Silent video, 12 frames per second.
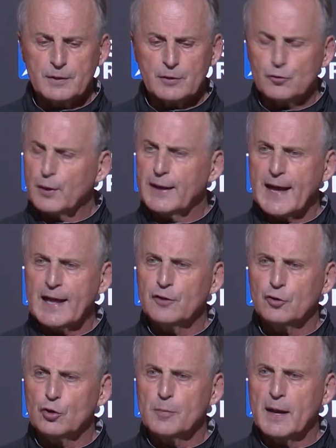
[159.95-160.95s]
a great
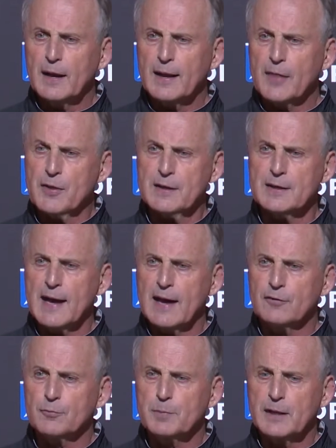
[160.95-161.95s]
attitude about I think
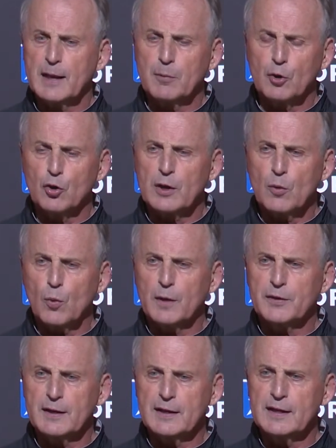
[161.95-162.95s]
guys being able to look at
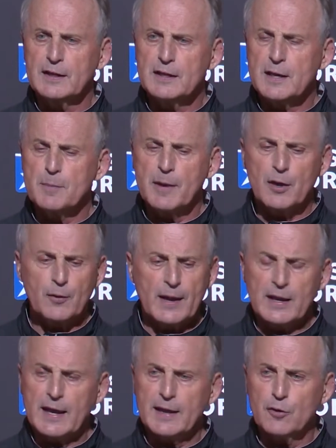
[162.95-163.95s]
what they need to get better
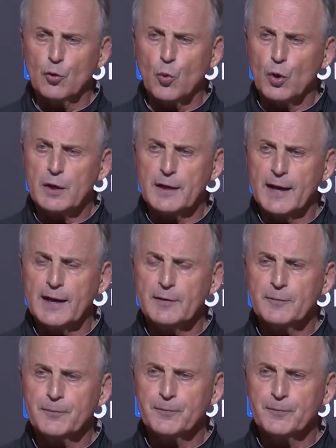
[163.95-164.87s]
at and they're working at it